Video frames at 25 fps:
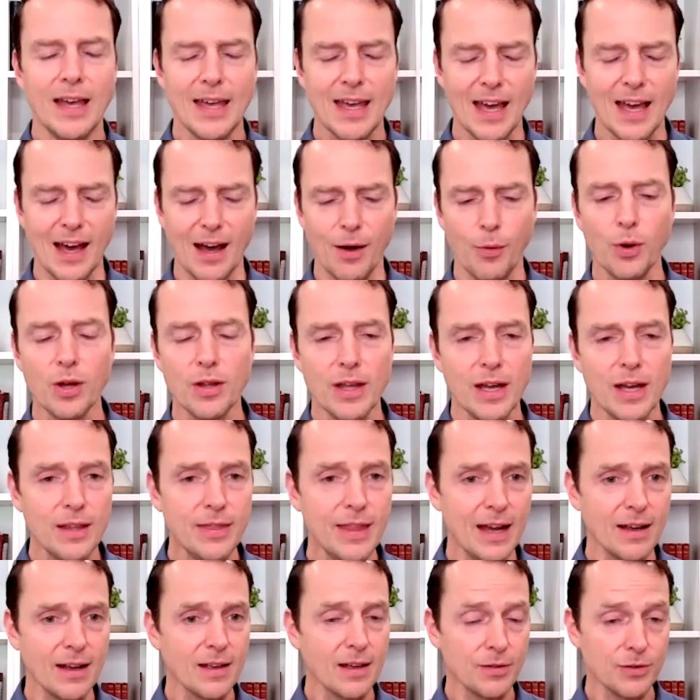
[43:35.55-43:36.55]
yeah well
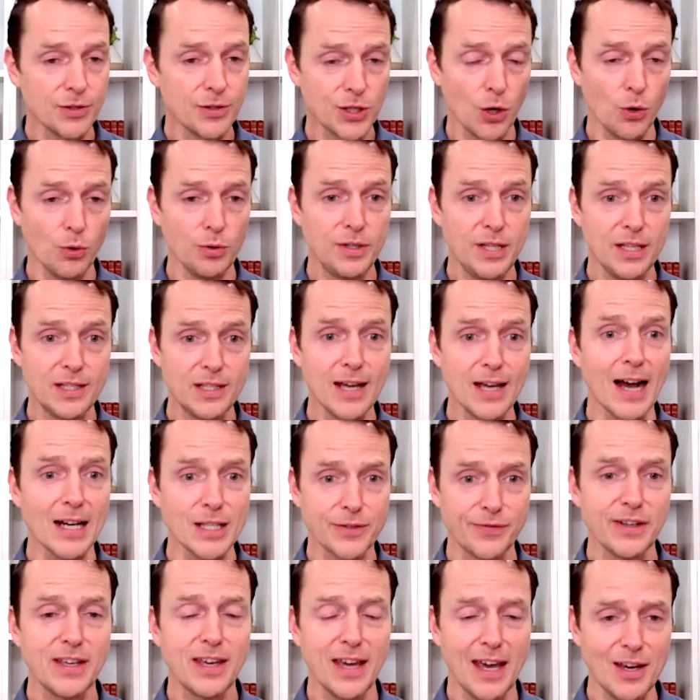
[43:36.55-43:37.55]
and that so
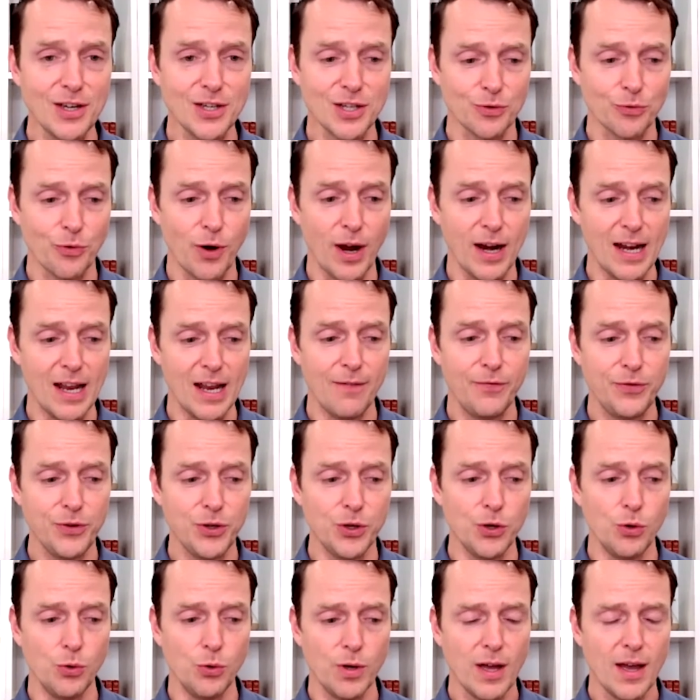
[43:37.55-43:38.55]
detoxification right if
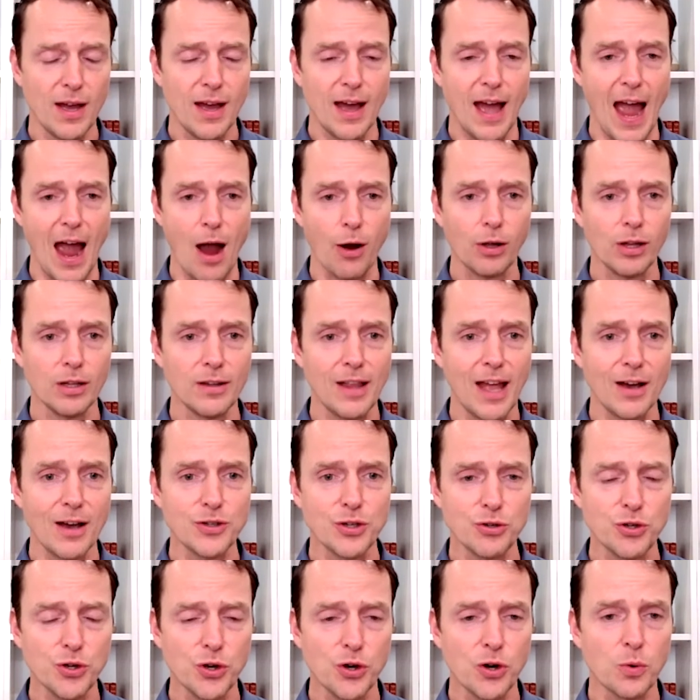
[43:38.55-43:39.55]
you
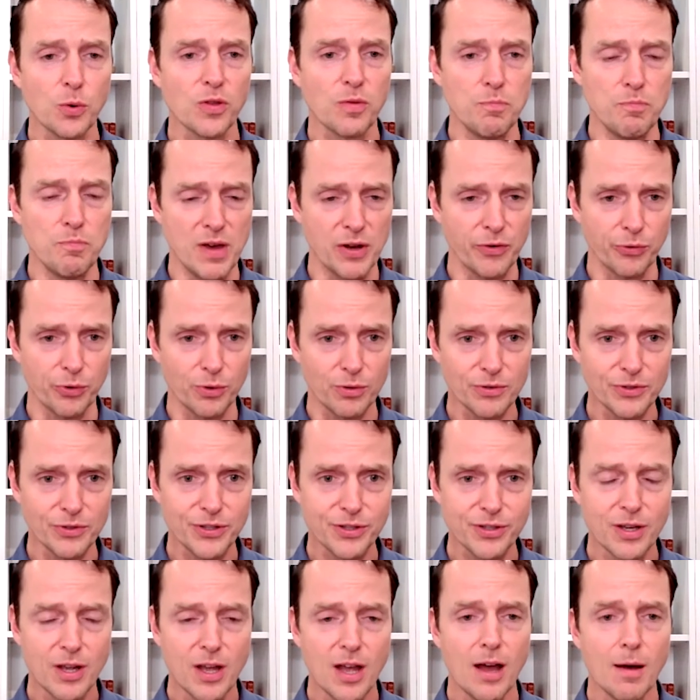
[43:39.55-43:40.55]
alkalize your urine with
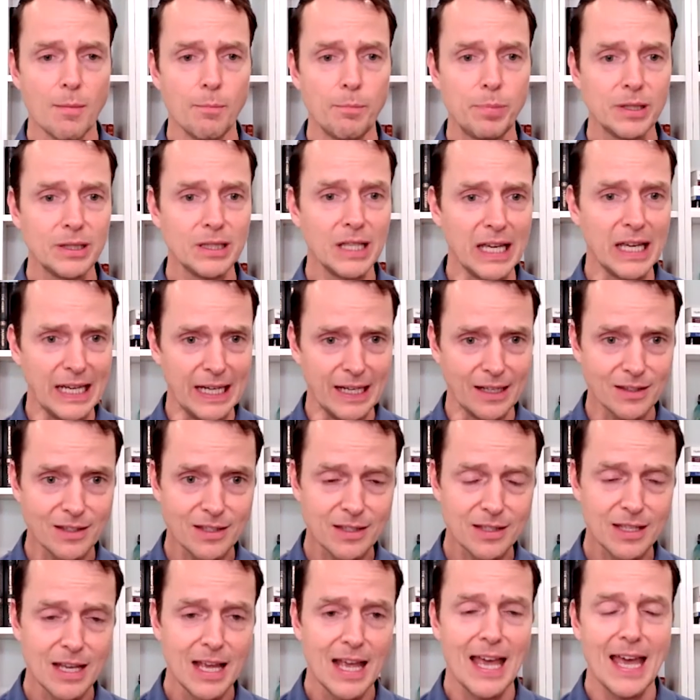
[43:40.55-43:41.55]
minerals
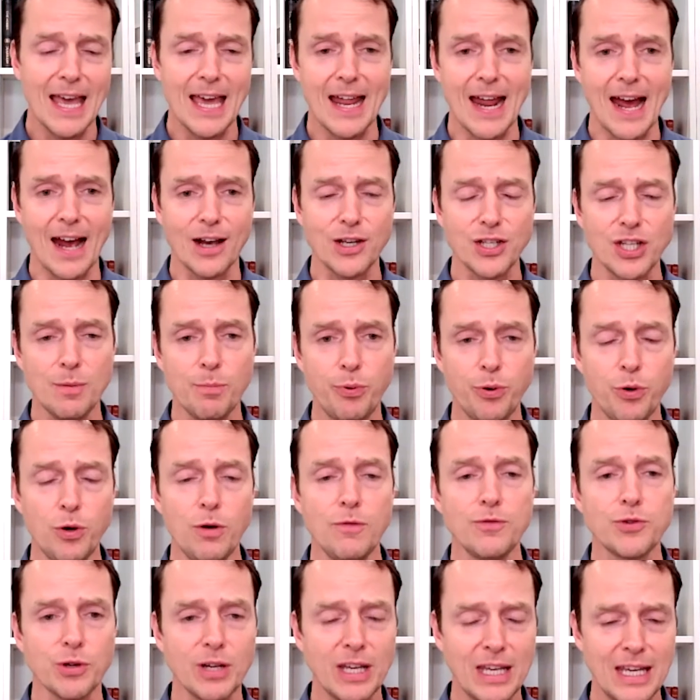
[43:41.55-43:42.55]
plants it actually
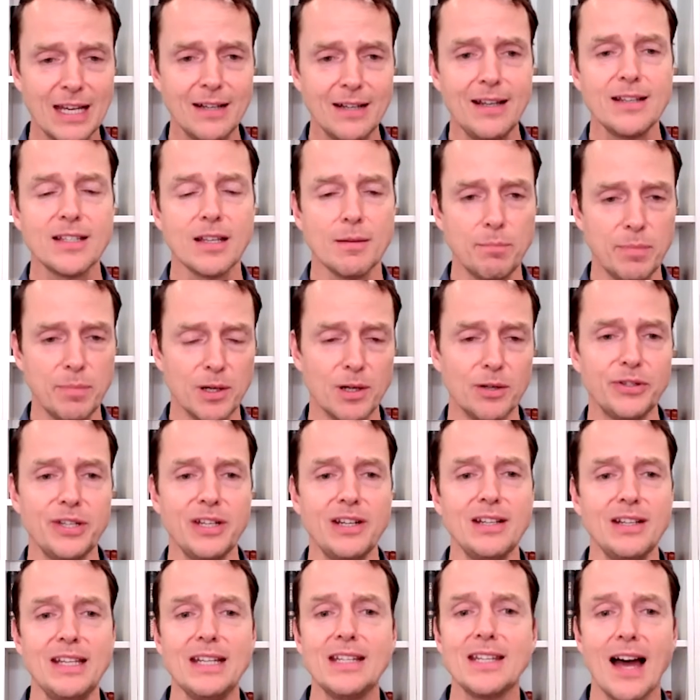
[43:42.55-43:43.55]
improves your kidney's
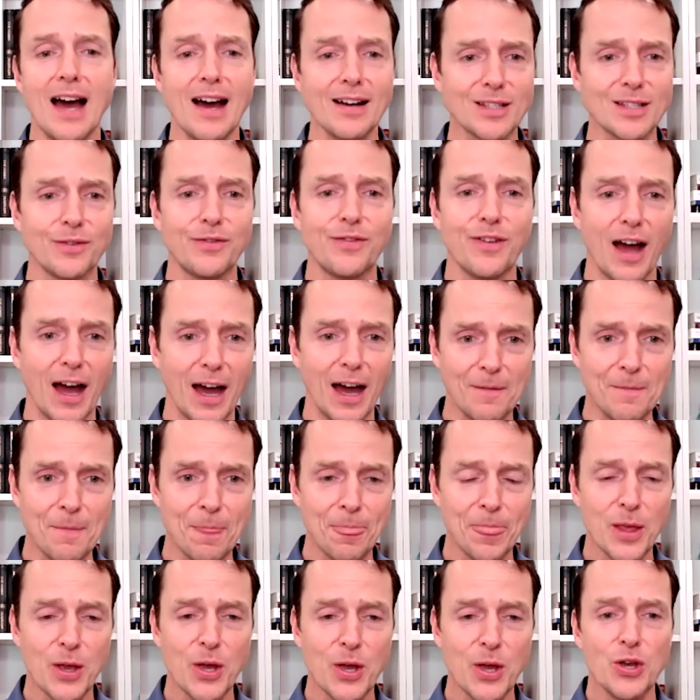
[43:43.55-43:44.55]
ability to detoxify
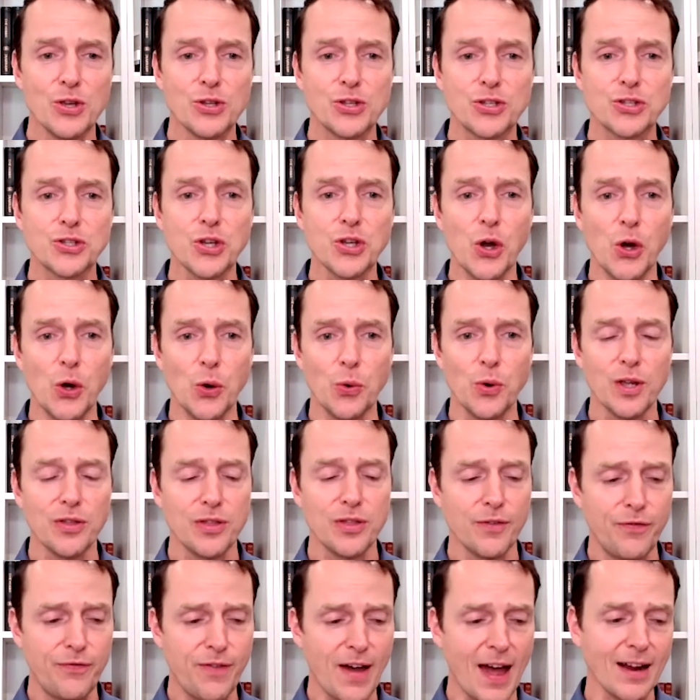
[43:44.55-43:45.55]
so
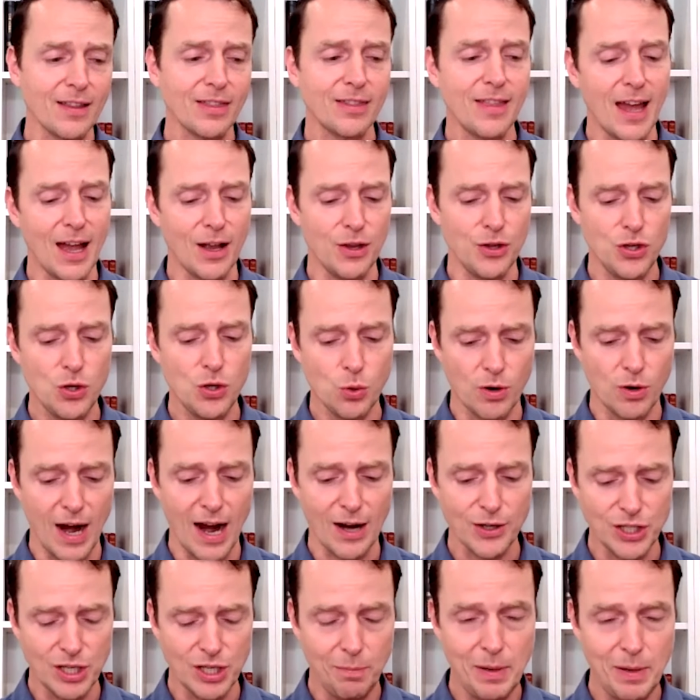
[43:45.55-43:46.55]
the fact that you are
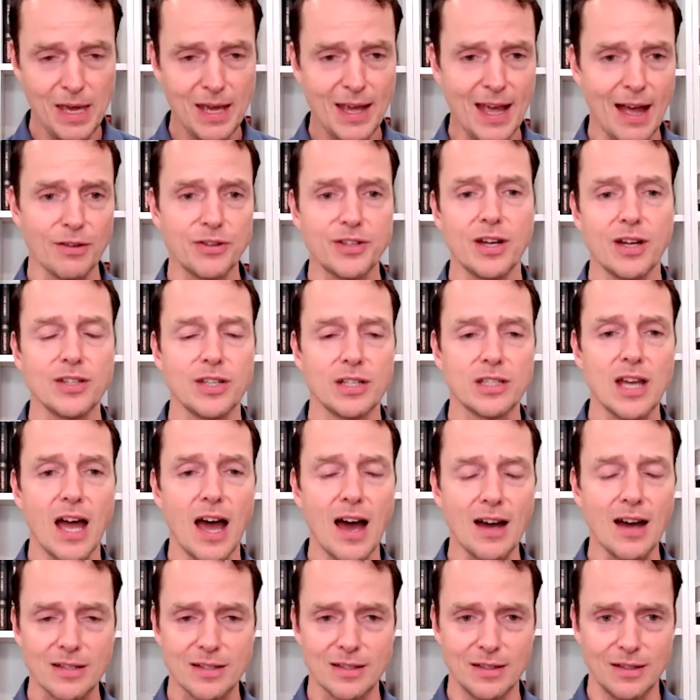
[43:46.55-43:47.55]
actually peeing out tons of
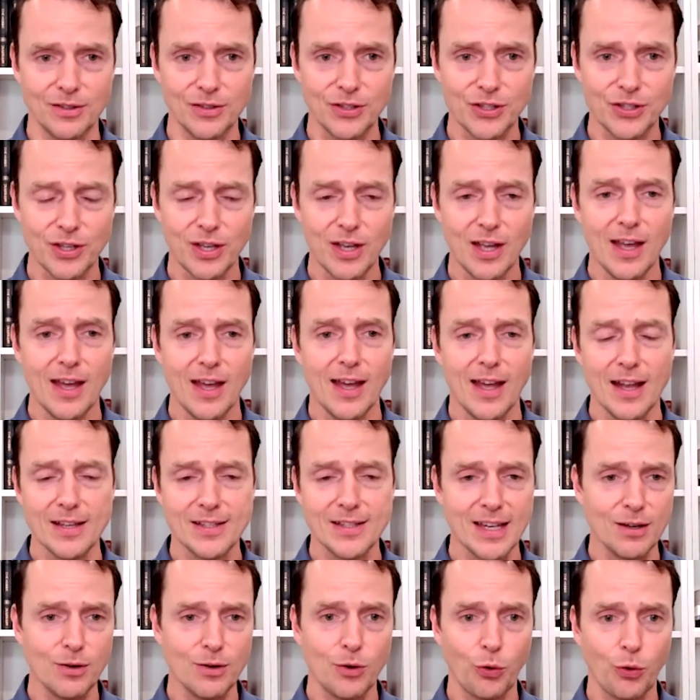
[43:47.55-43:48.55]
toxins
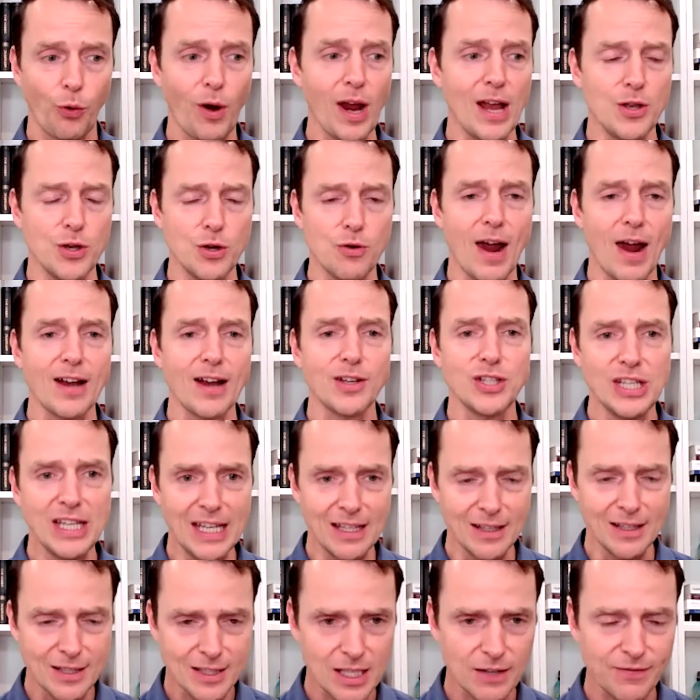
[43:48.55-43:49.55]
it's like great you're actually
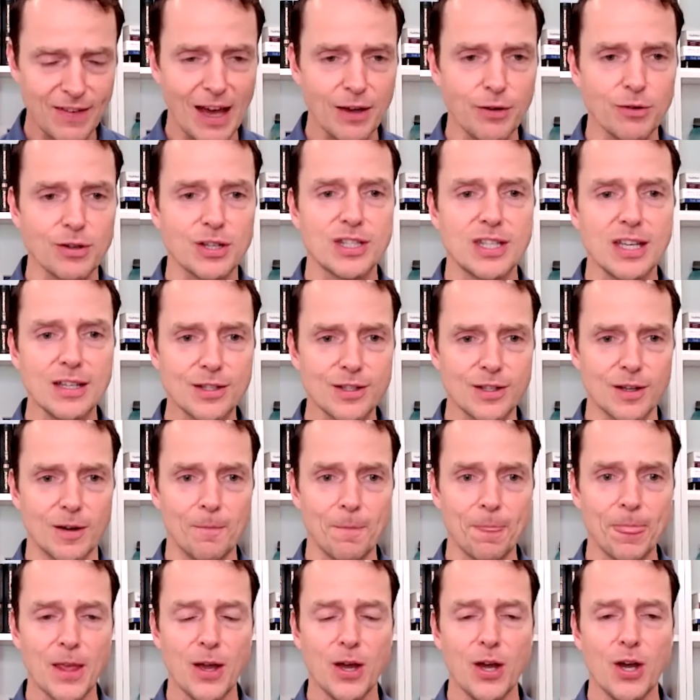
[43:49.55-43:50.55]
getting stuff out of your
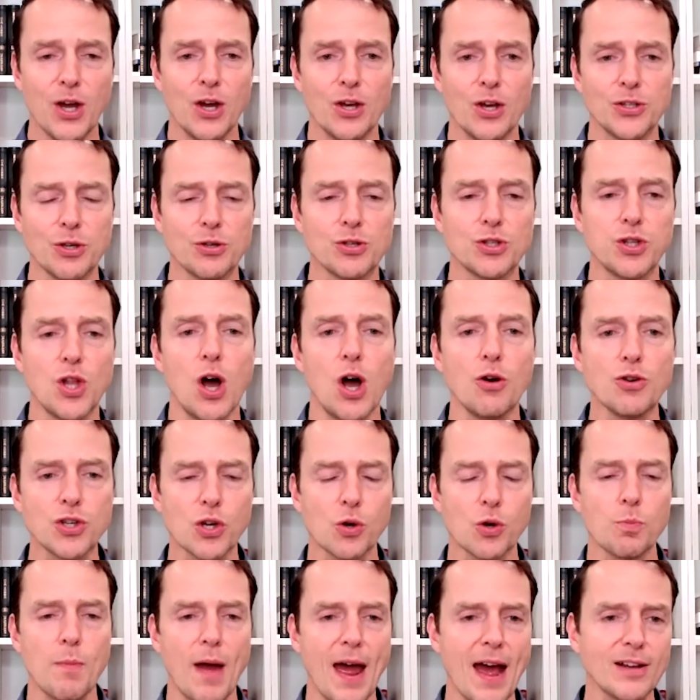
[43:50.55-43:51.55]
system so as long as
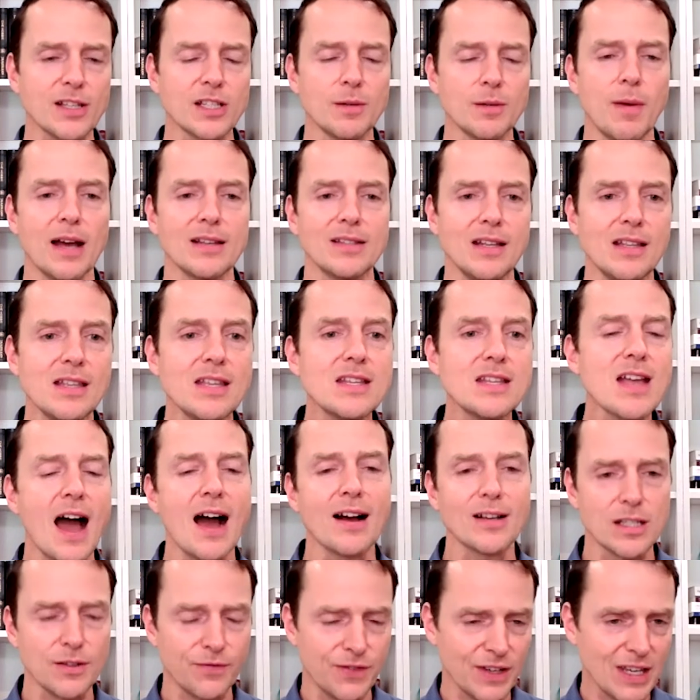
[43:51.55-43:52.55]
you're maximizing
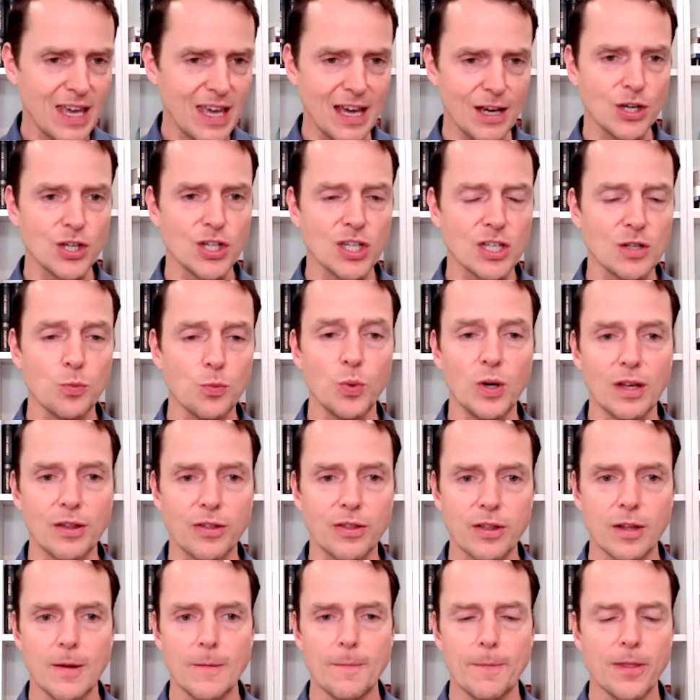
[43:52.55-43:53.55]
detoxification
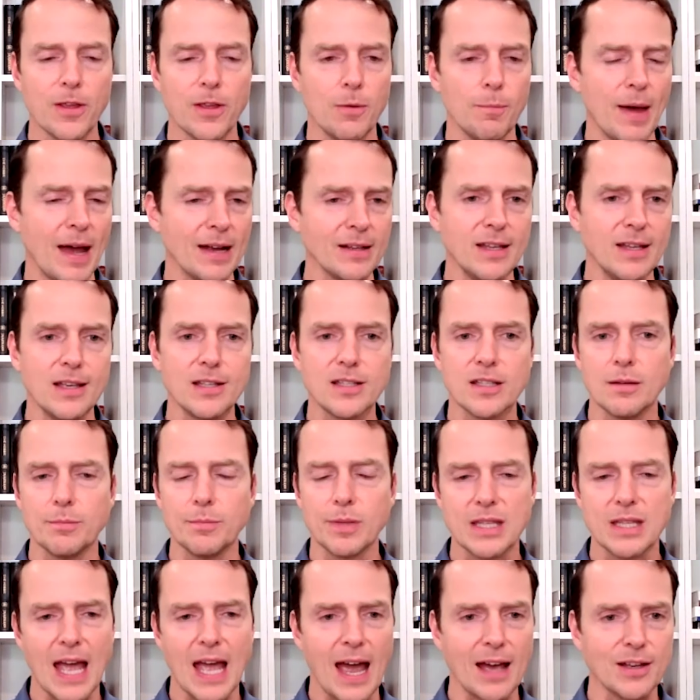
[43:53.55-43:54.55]
with
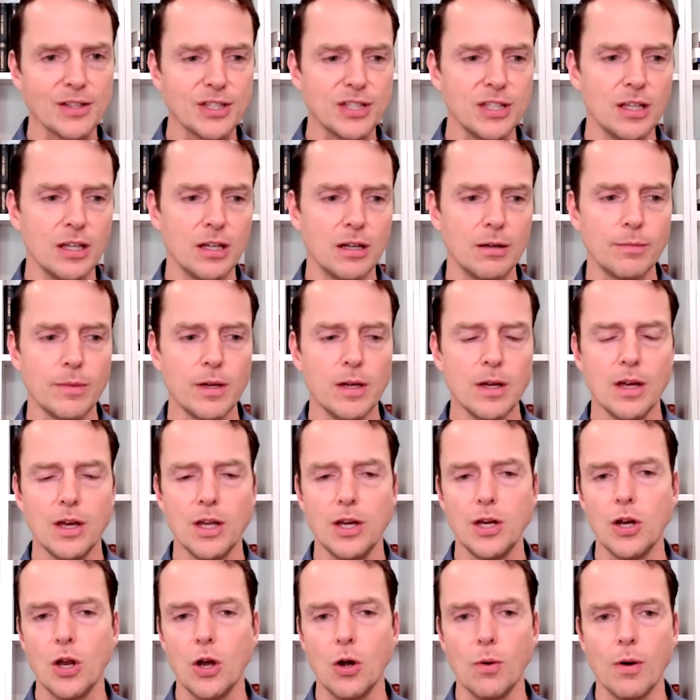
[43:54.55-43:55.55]
magnesium potassium
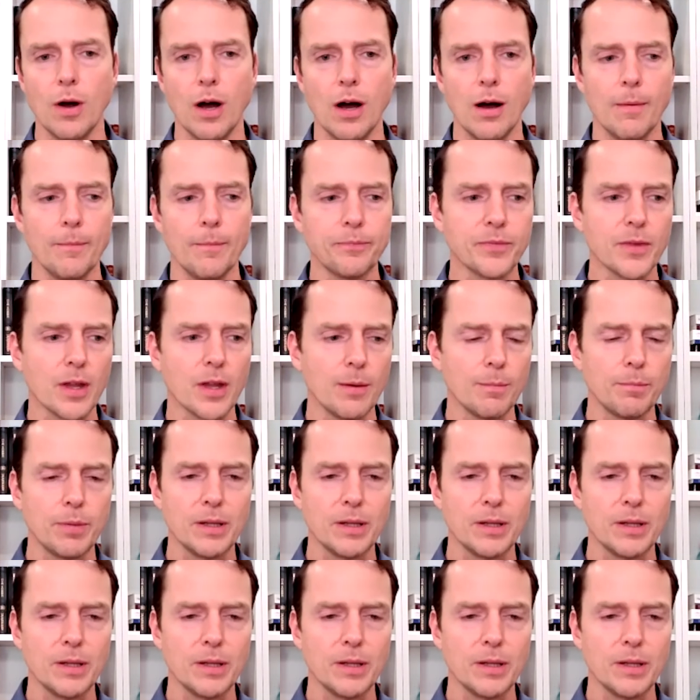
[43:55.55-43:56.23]
you know um,